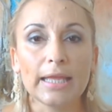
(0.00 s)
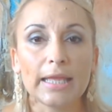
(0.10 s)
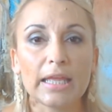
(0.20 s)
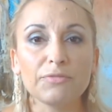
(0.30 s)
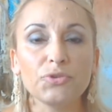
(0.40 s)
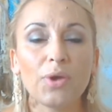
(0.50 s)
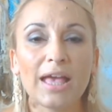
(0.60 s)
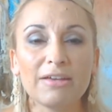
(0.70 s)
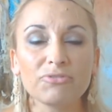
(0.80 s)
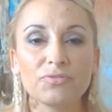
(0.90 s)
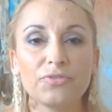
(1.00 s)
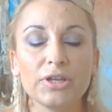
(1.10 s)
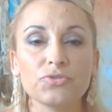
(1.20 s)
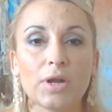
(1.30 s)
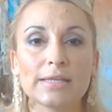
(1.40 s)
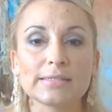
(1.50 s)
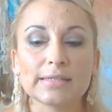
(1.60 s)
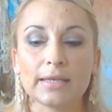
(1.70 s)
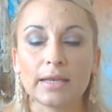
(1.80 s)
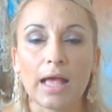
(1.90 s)
if you have got very dry
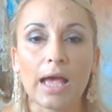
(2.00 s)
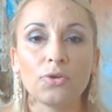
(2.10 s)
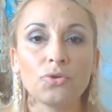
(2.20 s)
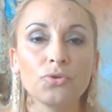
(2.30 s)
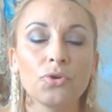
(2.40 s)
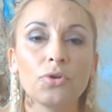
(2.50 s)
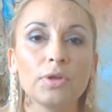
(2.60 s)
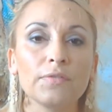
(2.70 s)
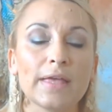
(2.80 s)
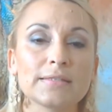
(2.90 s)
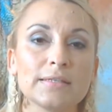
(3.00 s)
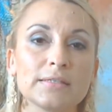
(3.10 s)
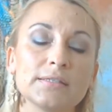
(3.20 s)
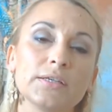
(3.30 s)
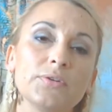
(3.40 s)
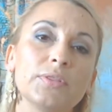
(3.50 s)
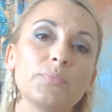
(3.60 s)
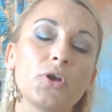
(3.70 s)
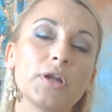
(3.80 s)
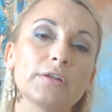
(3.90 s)
skin, I don't know if that's necessarily the
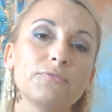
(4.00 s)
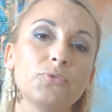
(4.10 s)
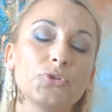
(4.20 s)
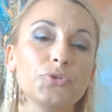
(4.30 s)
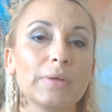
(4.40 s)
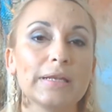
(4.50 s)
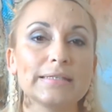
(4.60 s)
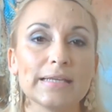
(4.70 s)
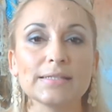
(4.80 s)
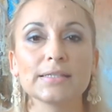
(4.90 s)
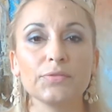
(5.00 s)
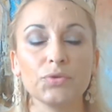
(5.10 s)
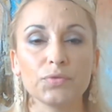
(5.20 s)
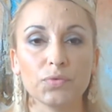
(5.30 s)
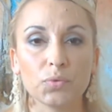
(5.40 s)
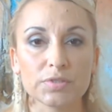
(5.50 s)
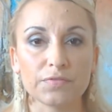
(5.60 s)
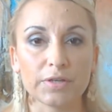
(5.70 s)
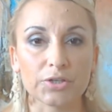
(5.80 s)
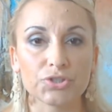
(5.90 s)
product for you, but it does give you a flawless
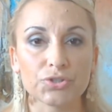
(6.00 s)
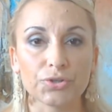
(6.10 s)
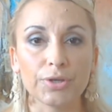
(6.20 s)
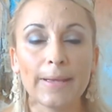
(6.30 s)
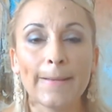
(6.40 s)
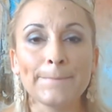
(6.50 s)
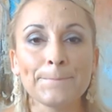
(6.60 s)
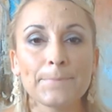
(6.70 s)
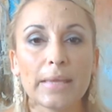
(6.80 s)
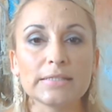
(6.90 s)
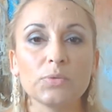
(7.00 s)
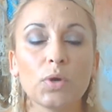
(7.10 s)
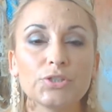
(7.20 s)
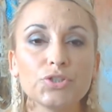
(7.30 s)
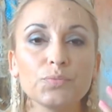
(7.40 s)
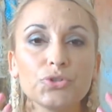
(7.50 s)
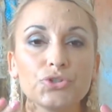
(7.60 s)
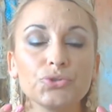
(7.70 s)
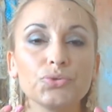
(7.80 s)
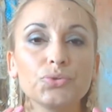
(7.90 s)
finish. So basically, once you put
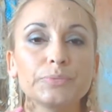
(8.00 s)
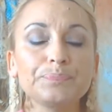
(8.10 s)
your